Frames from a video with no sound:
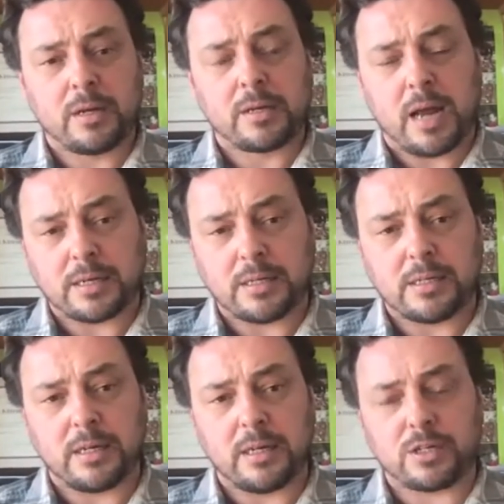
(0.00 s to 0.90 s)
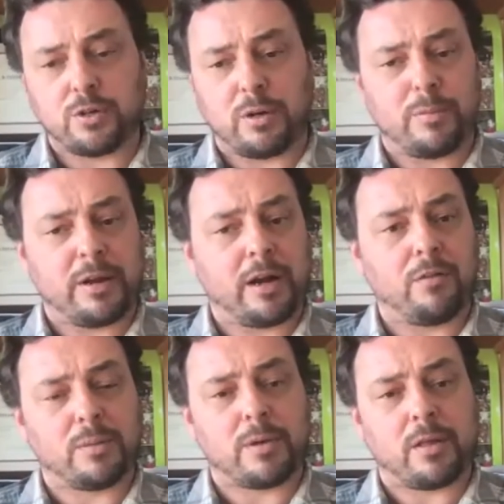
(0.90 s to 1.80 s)
toxins in it, so you want to be
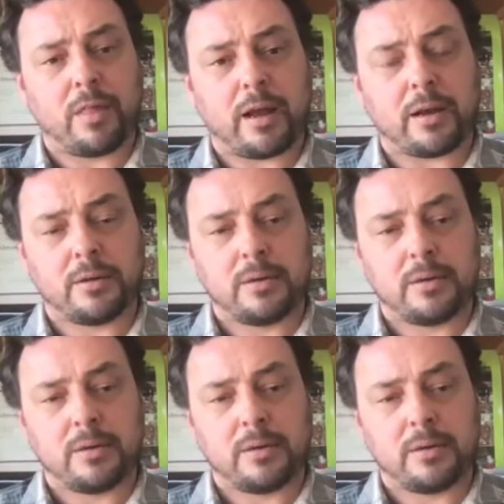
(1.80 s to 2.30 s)
careful about that.